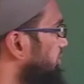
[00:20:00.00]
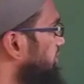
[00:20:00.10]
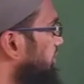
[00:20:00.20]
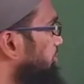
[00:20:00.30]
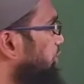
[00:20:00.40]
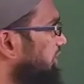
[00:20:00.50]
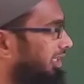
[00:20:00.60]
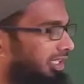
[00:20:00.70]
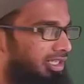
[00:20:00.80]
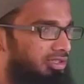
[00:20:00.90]
This somewhat
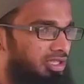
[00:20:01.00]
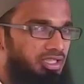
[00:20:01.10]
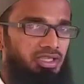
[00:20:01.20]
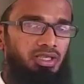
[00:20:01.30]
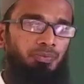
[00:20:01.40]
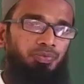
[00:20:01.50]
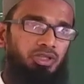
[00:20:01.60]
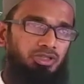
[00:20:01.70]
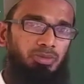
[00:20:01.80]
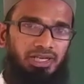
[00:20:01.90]
indicates like a
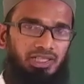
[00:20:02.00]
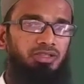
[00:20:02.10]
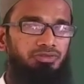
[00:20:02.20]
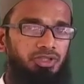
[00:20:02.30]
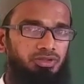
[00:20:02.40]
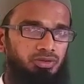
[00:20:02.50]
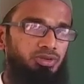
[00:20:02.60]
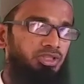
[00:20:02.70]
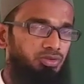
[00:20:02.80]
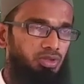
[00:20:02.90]
smiling face,
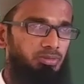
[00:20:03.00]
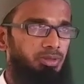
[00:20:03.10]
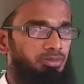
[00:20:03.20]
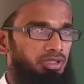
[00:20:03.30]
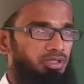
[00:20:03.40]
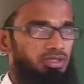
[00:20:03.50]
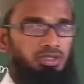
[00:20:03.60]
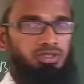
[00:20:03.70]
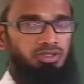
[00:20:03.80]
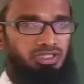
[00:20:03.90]
just to remember here,
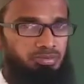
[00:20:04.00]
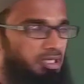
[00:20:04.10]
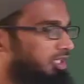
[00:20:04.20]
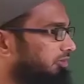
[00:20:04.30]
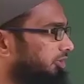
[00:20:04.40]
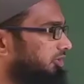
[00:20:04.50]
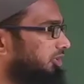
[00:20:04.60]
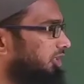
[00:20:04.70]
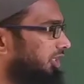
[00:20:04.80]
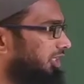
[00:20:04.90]
the smiling face,
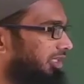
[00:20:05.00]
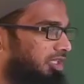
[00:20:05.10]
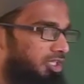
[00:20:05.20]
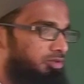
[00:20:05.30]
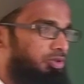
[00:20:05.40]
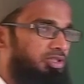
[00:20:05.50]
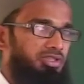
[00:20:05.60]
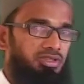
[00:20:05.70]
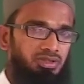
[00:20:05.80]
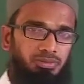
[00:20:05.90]
it indicates what?
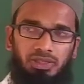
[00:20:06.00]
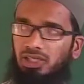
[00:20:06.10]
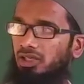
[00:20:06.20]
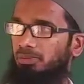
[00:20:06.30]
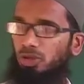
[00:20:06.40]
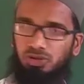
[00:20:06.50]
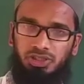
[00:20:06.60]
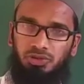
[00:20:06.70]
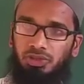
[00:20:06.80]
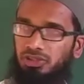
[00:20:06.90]
It says something like a
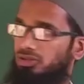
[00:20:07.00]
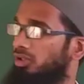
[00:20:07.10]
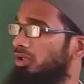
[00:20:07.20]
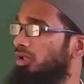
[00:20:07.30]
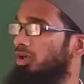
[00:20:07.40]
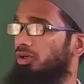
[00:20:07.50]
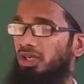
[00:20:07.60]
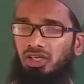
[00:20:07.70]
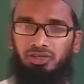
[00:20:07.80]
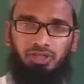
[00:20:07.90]
positiveness.
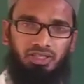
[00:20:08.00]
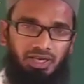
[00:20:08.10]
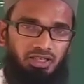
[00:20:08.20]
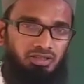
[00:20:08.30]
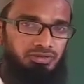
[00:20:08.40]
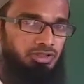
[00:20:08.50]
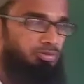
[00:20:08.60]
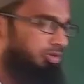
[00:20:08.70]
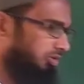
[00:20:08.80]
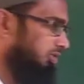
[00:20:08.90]
Okay, if the crying face
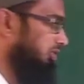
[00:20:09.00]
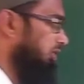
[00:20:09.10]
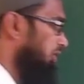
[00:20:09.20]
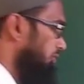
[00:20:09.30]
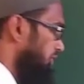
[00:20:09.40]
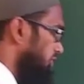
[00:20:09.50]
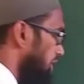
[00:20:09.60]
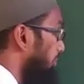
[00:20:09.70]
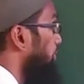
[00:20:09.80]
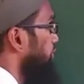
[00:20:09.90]
means which is
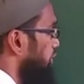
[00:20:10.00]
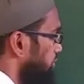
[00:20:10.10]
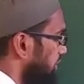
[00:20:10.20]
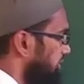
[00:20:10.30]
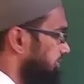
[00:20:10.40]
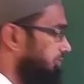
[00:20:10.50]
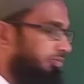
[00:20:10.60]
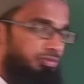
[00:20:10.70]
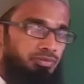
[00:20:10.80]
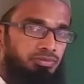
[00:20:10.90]
opposite to that,
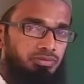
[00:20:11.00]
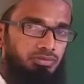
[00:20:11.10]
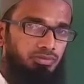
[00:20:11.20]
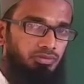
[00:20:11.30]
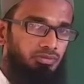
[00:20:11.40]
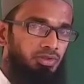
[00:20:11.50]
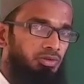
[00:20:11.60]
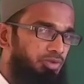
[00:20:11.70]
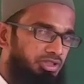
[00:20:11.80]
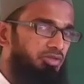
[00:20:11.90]

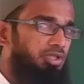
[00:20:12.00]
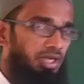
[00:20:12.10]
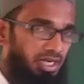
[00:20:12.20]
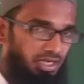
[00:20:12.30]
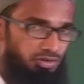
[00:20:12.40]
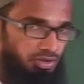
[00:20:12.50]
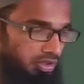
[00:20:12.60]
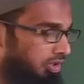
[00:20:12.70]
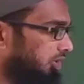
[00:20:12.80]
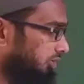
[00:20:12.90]
which gives the negative
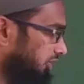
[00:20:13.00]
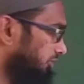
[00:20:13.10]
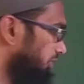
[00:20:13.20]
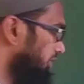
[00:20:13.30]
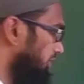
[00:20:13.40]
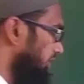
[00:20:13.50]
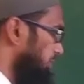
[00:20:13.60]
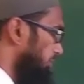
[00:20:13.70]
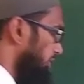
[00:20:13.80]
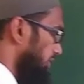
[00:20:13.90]
here, just for
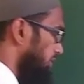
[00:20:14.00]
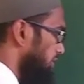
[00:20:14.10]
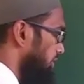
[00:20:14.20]
remember,